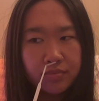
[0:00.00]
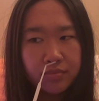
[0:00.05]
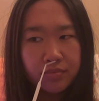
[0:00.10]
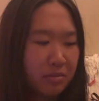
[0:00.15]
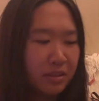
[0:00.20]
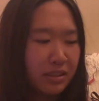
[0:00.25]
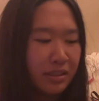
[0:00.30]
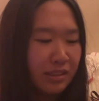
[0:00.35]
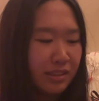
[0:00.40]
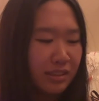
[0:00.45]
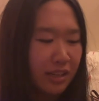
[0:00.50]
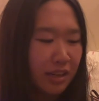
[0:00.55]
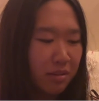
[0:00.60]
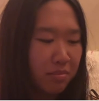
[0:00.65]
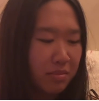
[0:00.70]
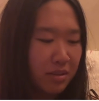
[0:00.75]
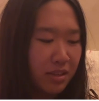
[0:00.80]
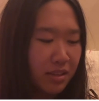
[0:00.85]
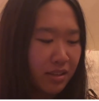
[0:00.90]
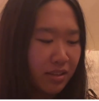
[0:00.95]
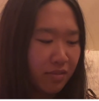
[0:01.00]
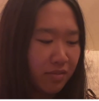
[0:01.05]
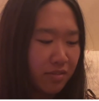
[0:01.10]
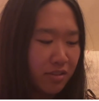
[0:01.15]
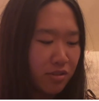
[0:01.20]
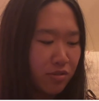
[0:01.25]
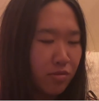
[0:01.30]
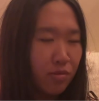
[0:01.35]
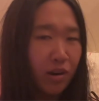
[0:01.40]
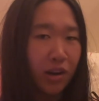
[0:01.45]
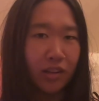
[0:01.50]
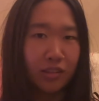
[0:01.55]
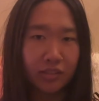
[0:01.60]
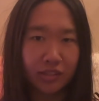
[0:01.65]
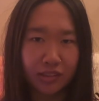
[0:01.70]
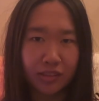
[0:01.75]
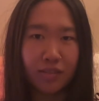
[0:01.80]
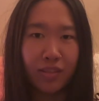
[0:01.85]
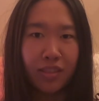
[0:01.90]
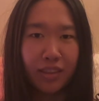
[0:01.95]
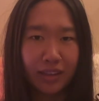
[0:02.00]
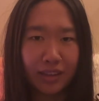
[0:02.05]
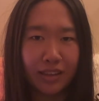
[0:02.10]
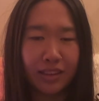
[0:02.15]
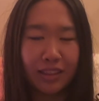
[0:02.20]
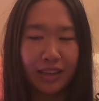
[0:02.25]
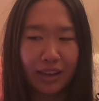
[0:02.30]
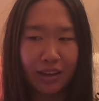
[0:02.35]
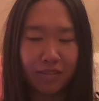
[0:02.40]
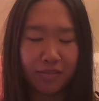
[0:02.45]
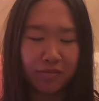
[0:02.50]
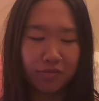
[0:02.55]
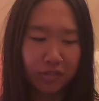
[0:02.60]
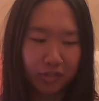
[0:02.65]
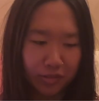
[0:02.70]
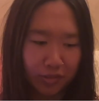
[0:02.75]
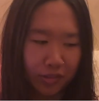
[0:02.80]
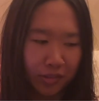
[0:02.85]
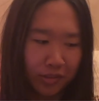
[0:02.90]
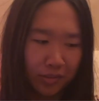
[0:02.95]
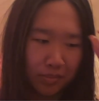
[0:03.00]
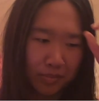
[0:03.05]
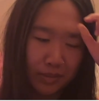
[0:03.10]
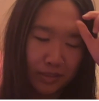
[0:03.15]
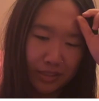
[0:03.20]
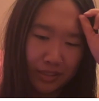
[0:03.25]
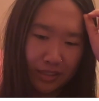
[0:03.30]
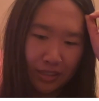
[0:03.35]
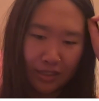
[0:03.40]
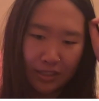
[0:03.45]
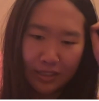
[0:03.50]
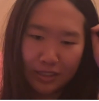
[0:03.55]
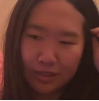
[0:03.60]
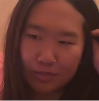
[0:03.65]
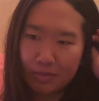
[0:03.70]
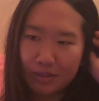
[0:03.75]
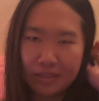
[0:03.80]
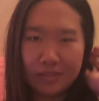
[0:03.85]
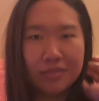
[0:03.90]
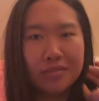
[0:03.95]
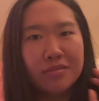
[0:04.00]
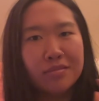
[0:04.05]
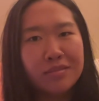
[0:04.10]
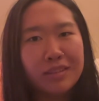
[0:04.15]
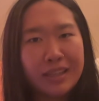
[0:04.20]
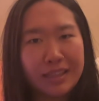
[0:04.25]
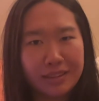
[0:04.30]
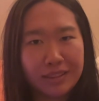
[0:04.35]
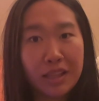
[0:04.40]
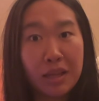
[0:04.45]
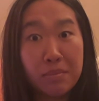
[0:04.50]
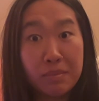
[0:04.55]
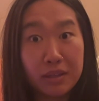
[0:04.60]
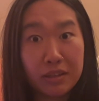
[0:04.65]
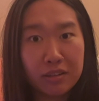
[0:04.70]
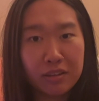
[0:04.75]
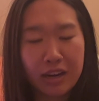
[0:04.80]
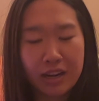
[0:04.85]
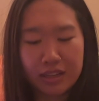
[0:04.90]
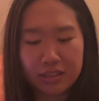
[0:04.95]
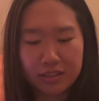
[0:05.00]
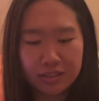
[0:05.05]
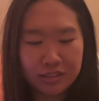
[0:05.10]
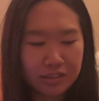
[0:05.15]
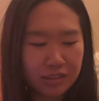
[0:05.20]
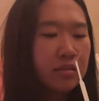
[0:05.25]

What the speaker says: Please tell me if you also think that Fruit Loops smell like lemongrass.